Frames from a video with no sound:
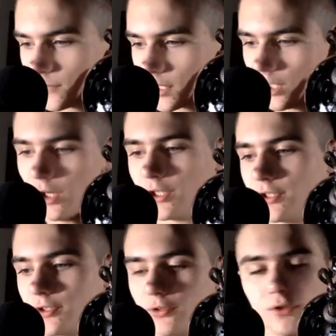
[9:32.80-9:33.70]

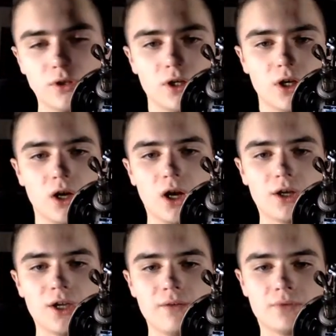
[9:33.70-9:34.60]
Cars, our
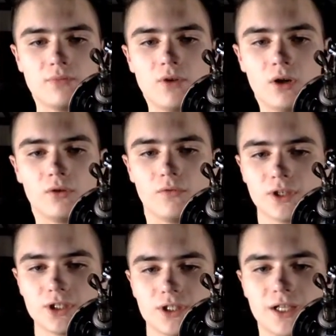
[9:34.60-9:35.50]
game tomorrow
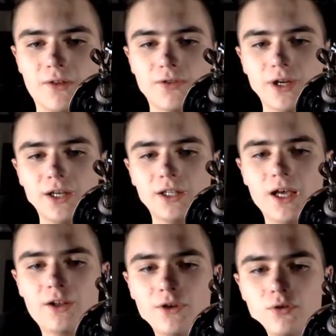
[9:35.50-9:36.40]
versus South
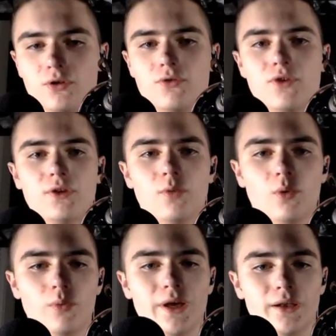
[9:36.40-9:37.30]
Carolina, who do you think will
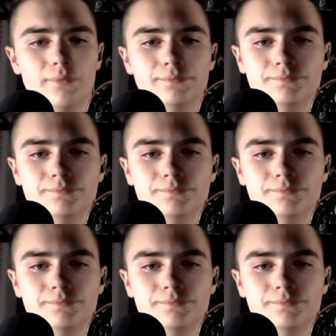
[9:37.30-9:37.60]
win?